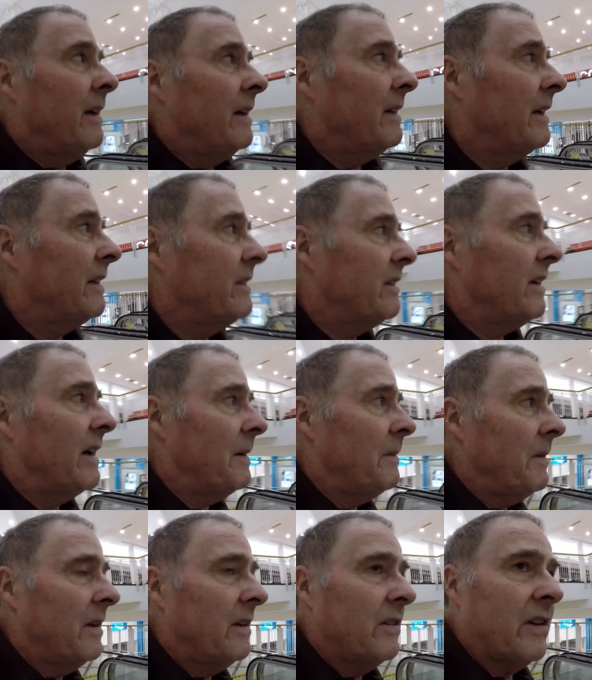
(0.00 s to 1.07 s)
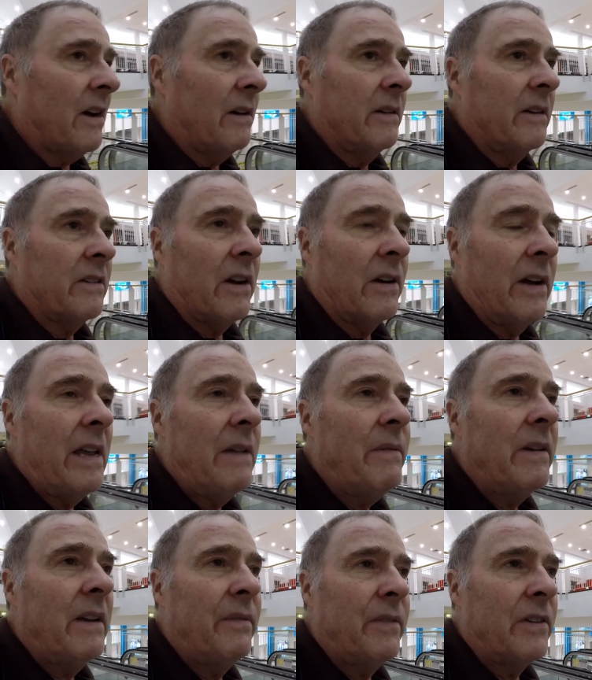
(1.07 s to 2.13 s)
But, so
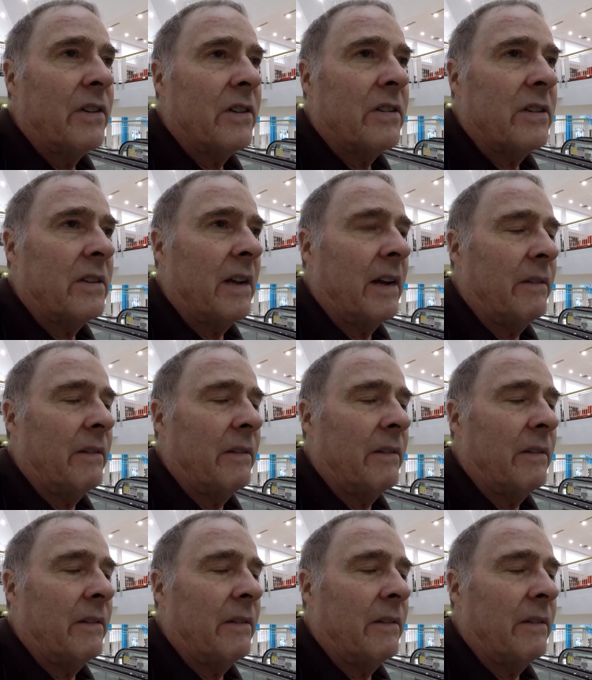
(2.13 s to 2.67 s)
even if you're just